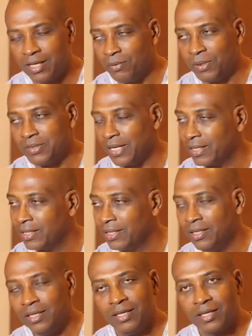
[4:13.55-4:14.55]
And I was
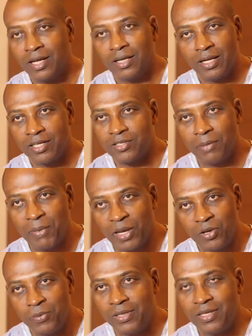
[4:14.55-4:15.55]
like, cutlass? Am I
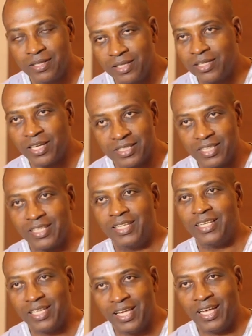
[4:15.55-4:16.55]
going to be
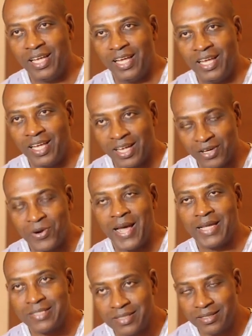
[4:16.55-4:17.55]
cutting
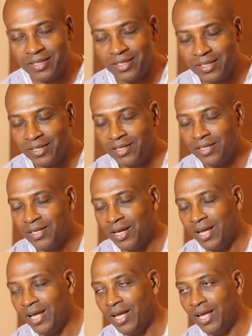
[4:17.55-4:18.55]
grass?
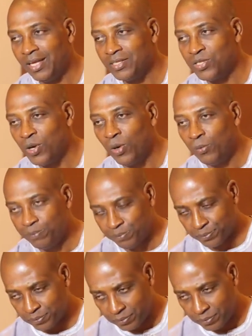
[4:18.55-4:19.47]
And so